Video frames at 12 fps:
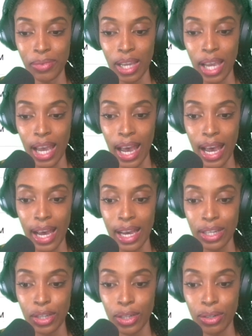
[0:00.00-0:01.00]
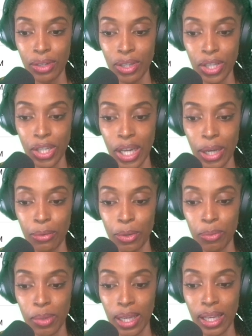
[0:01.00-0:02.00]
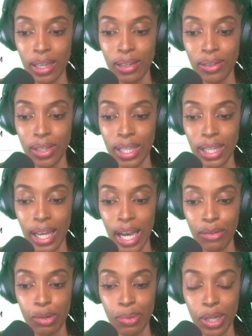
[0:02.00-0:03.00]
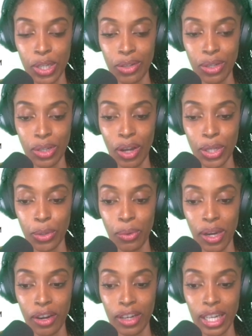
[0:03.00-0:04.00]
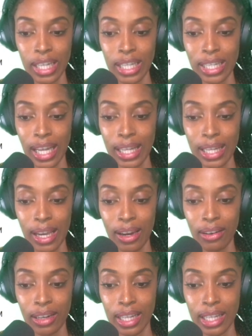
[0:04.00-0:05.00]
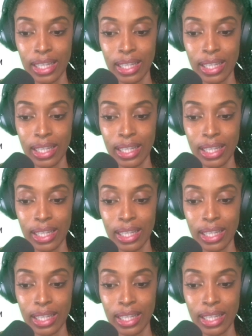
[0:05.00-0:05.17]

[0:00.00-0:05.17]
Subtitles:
and you go to shared with me, you see they have a bunch of starter queries, and there is